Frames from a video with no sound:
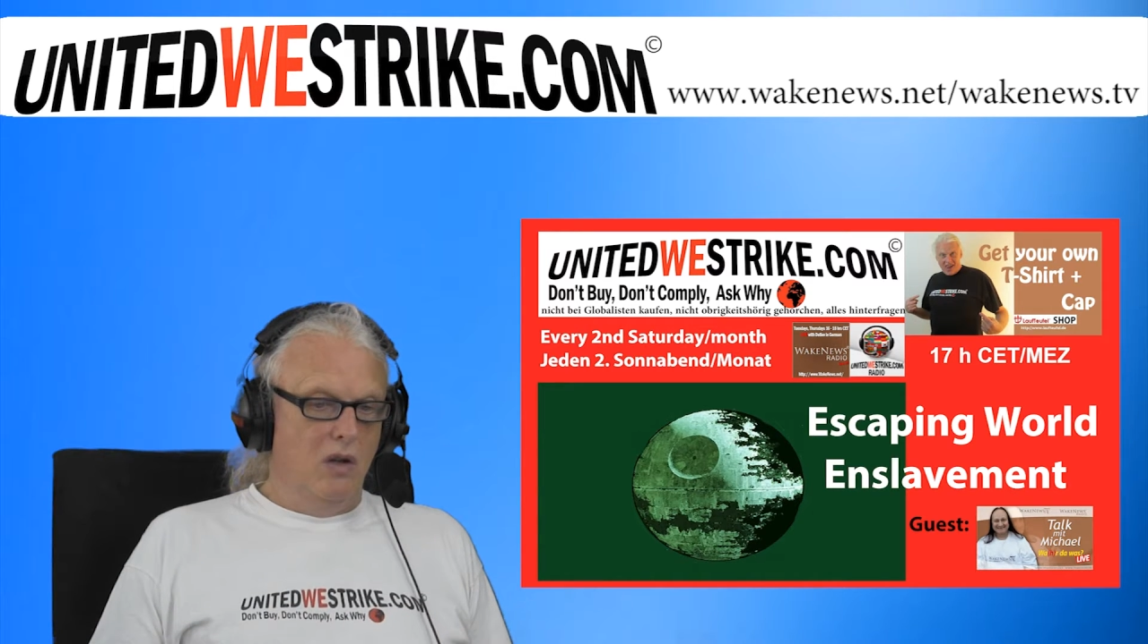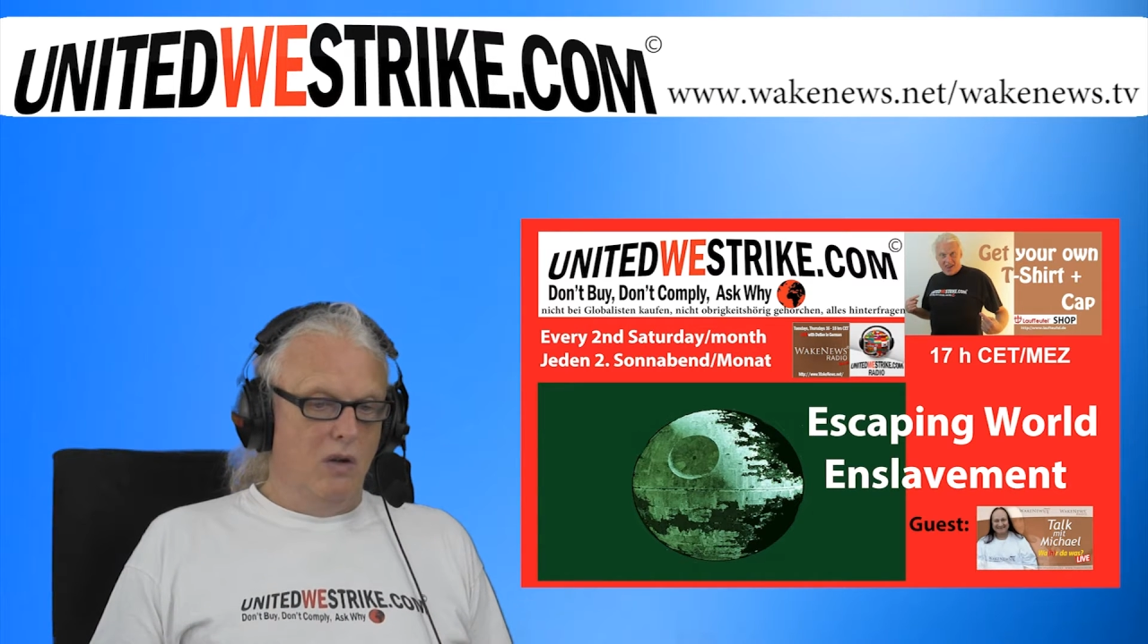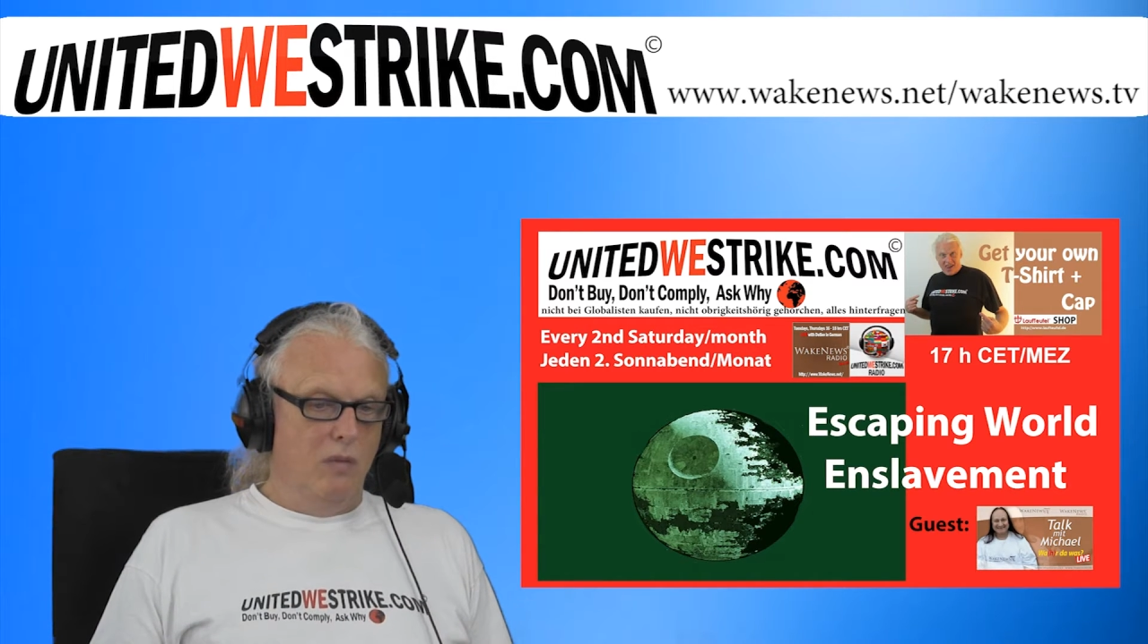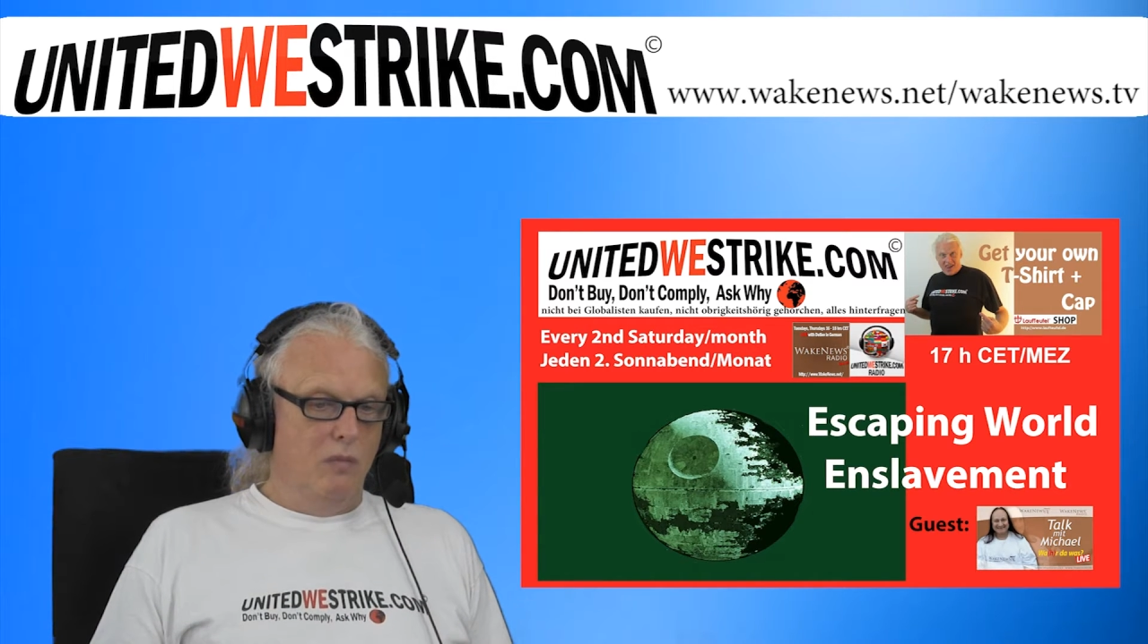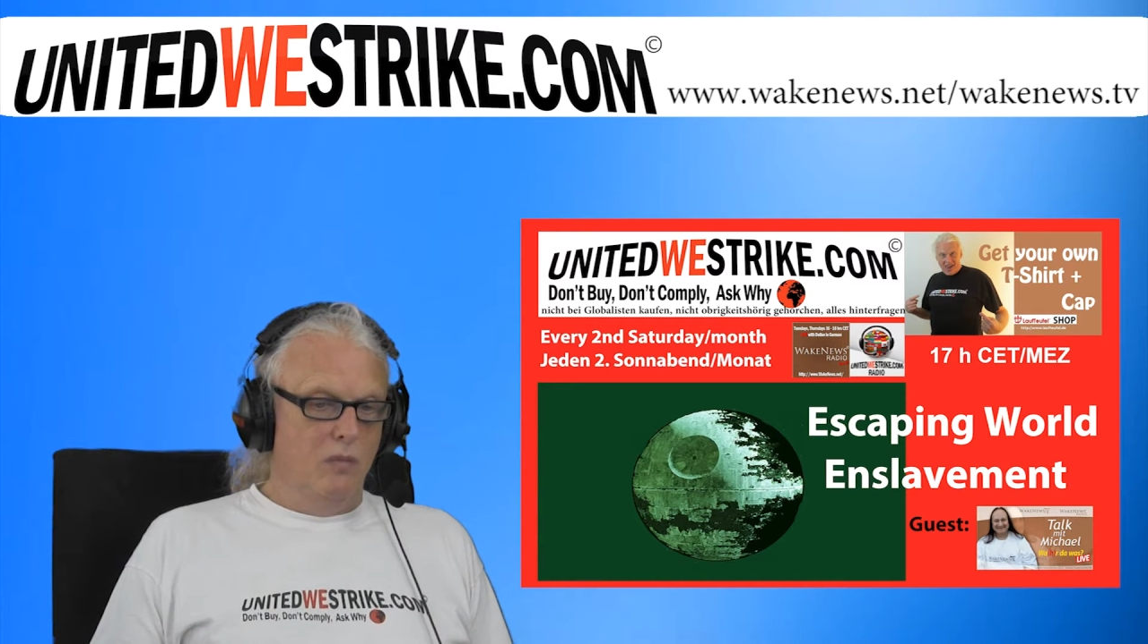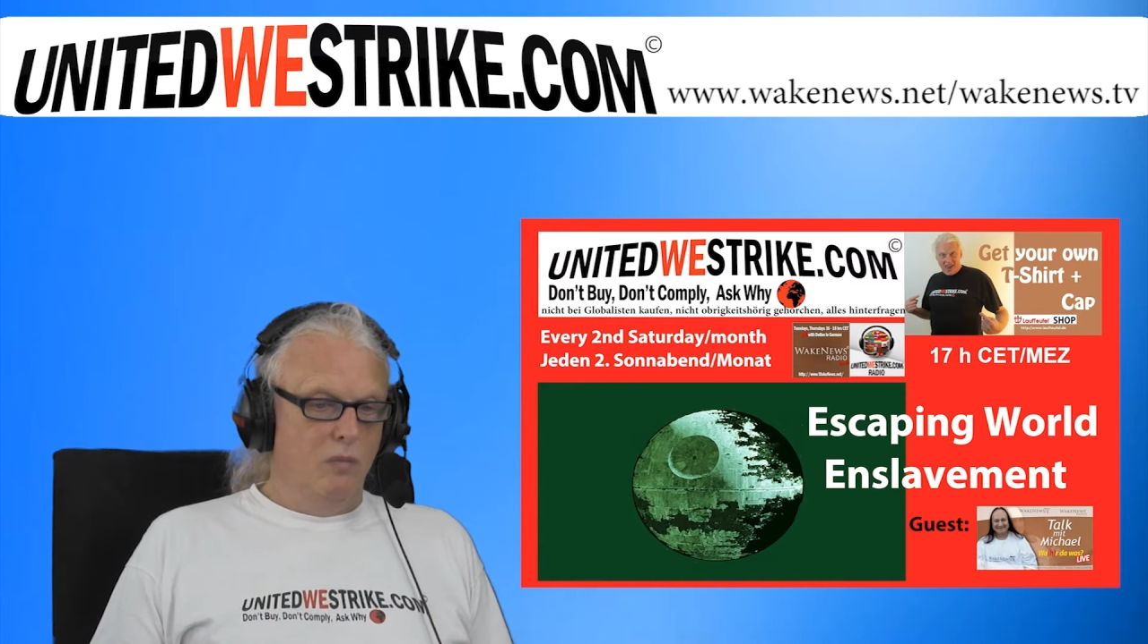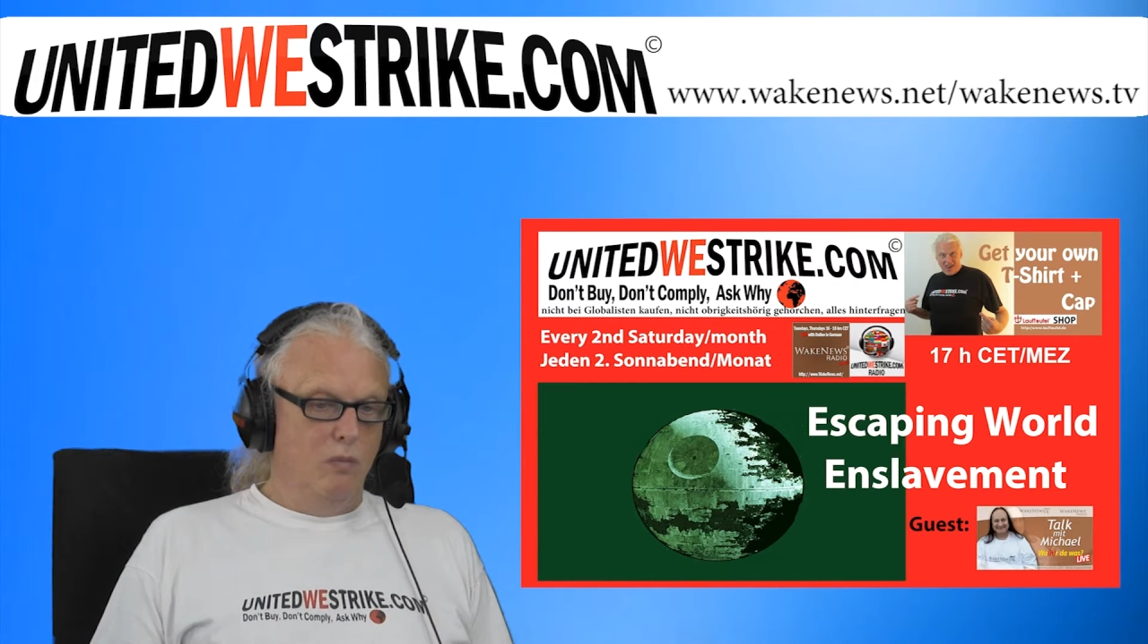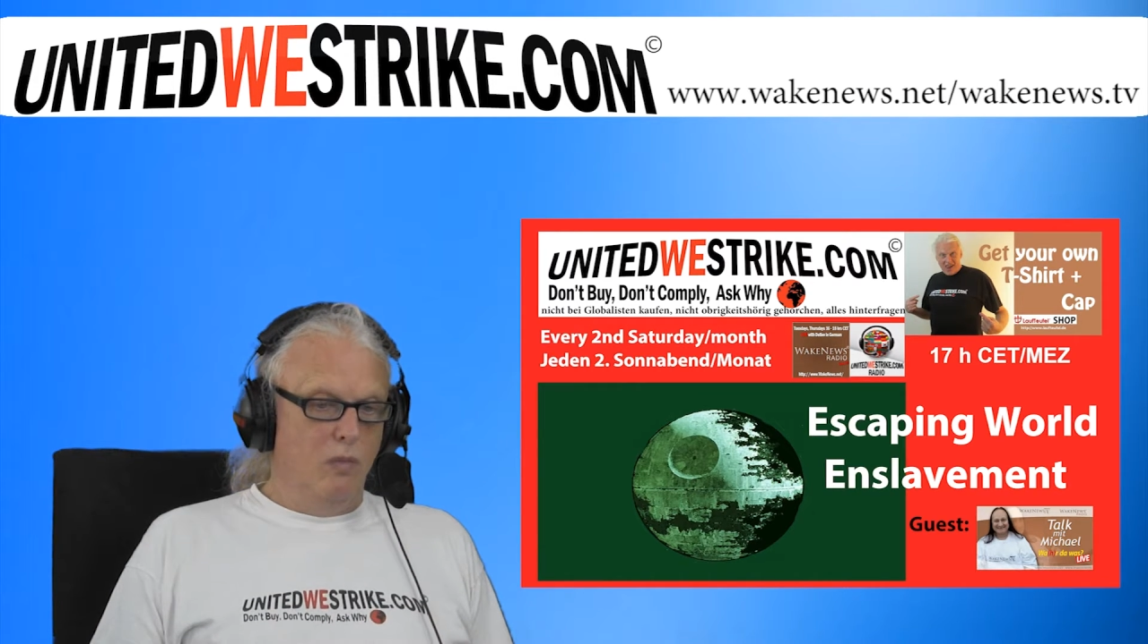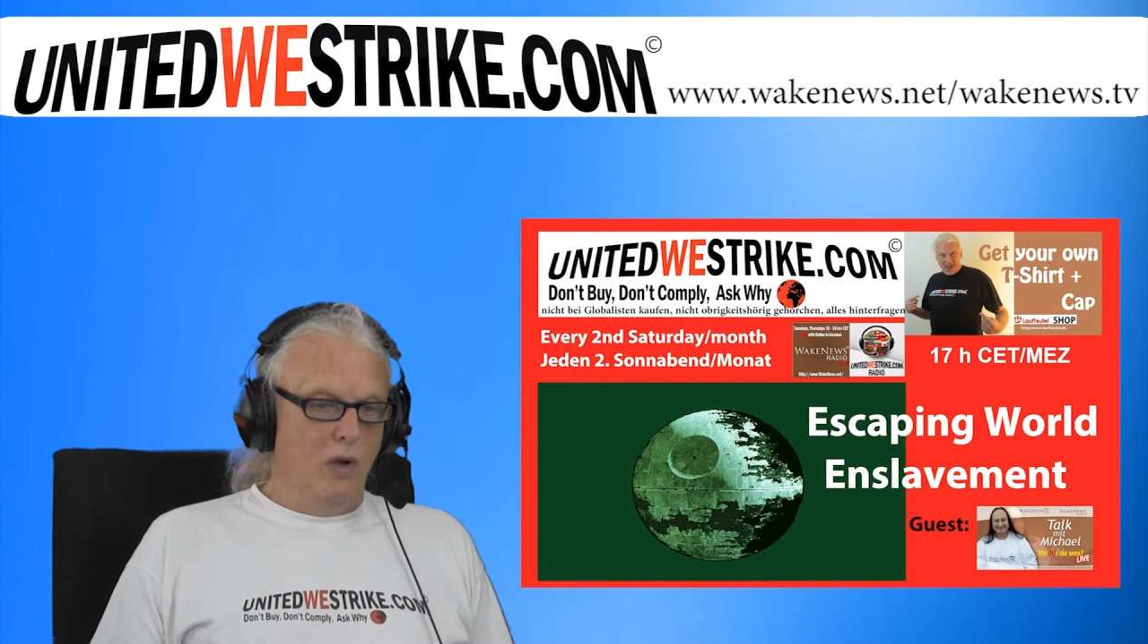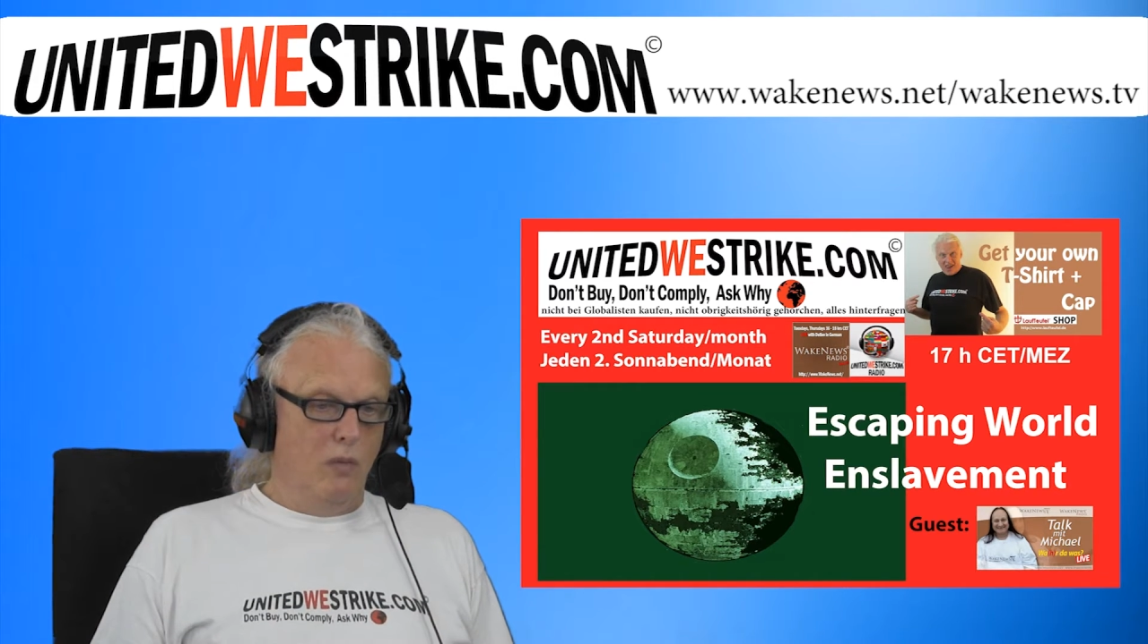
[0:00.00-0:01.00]

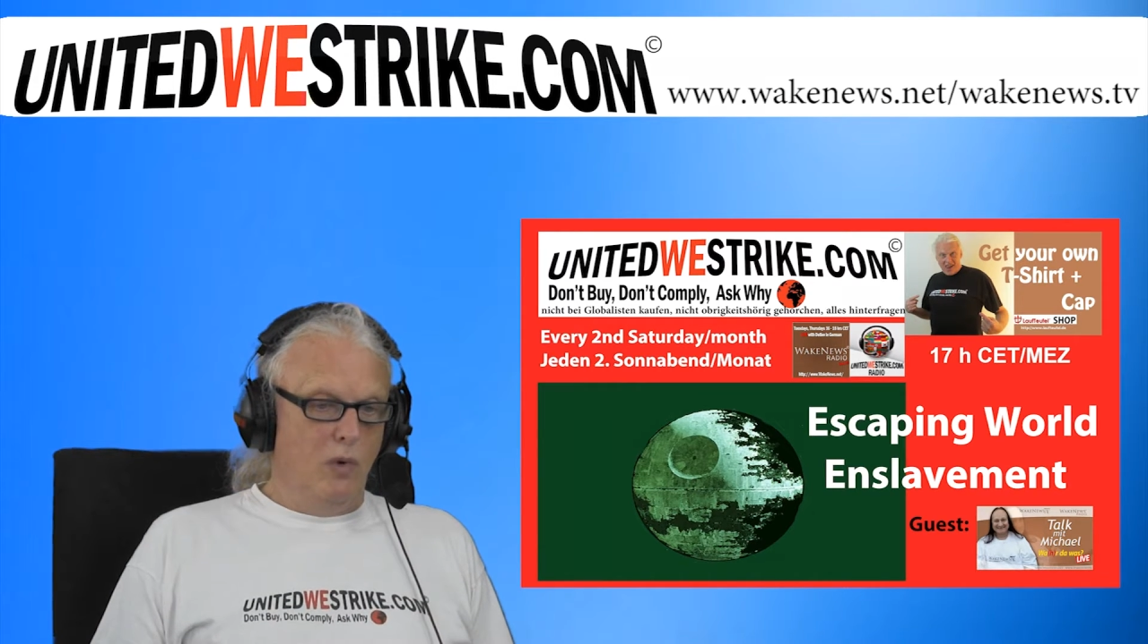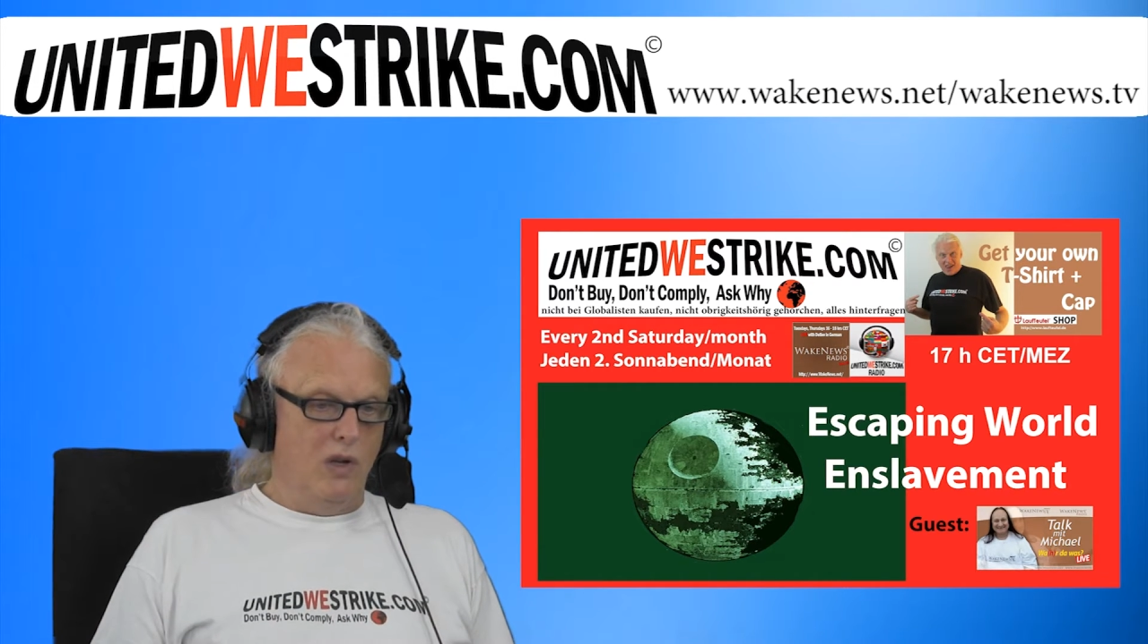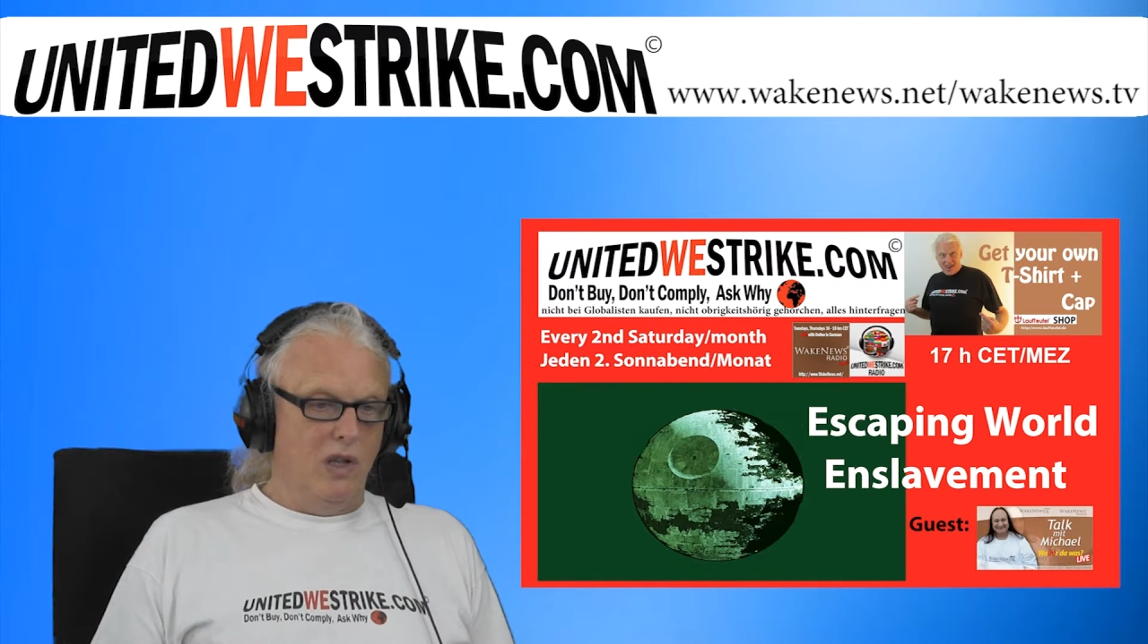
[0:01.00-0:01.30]
What